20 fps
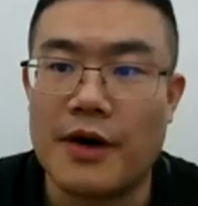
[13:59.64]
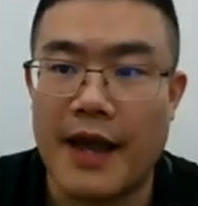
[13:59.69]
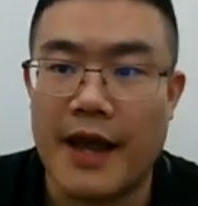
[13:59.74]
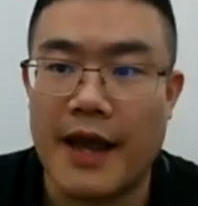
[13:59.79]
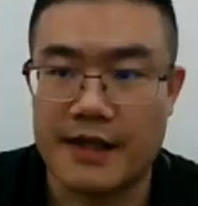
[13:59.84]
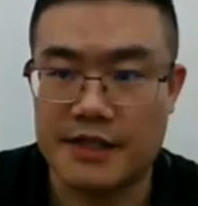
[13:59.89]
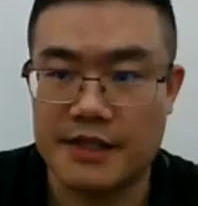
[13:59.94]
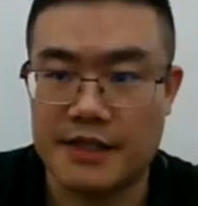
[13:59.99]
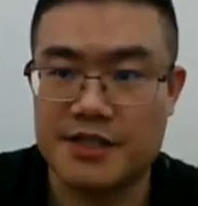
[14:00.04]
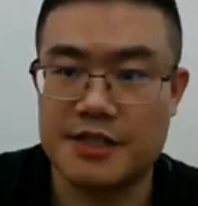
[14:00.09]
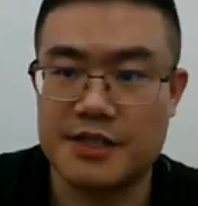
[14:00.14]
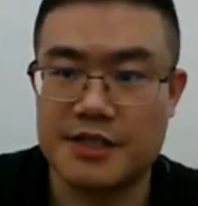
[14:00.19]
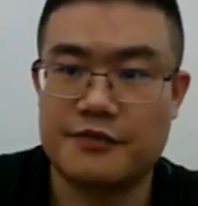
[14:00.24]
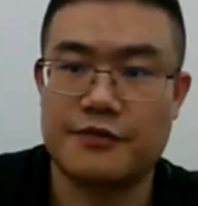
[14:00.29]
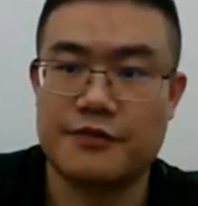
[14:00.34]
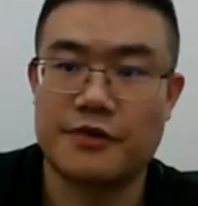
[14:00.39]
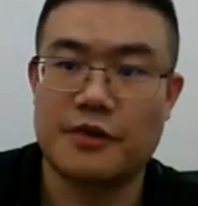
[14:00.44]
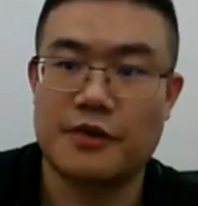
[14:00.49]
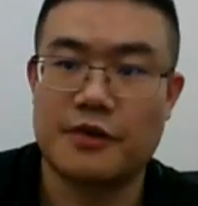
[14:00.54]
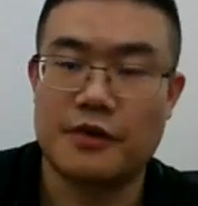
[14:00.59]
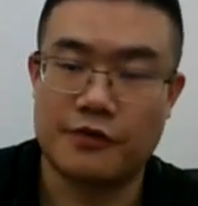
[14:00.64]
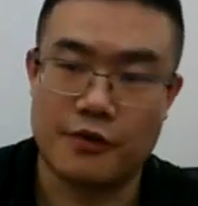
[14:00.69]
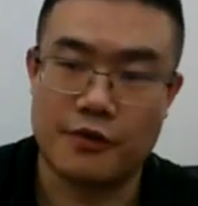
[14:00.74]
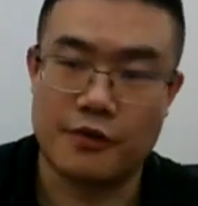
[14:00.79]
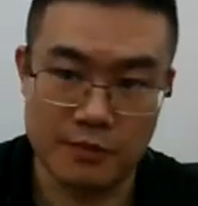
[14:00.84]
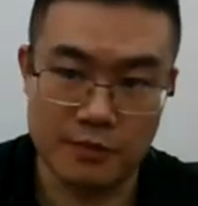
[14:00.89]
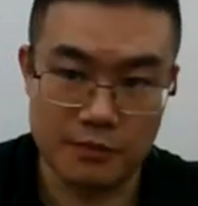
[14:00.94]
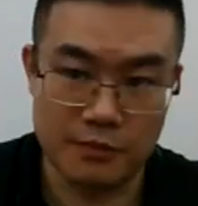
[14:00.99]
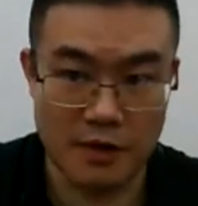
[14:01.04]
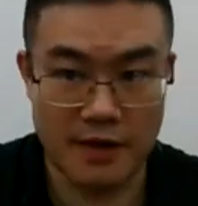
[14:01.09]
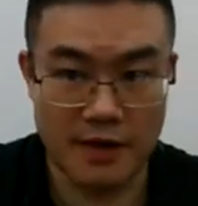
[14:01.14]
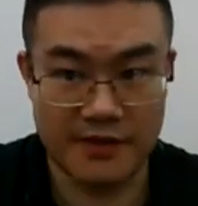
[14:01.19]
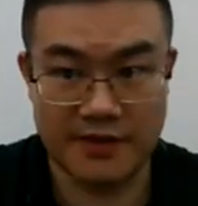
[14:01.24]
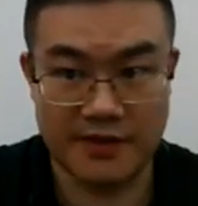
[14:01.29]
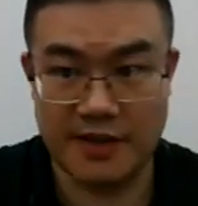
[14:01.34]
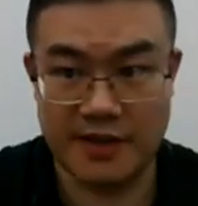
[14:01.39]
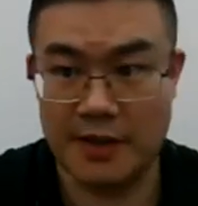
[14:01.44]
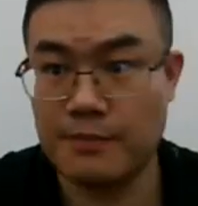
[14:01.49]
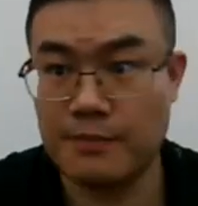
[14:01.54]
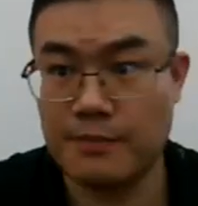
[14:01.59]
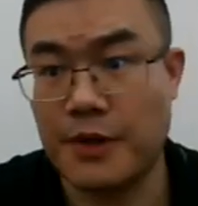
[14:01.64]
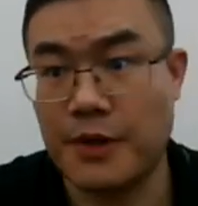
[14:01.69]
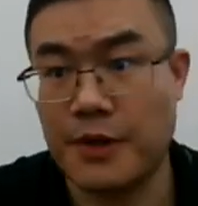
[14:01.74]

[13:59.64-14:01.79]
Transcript: energy from same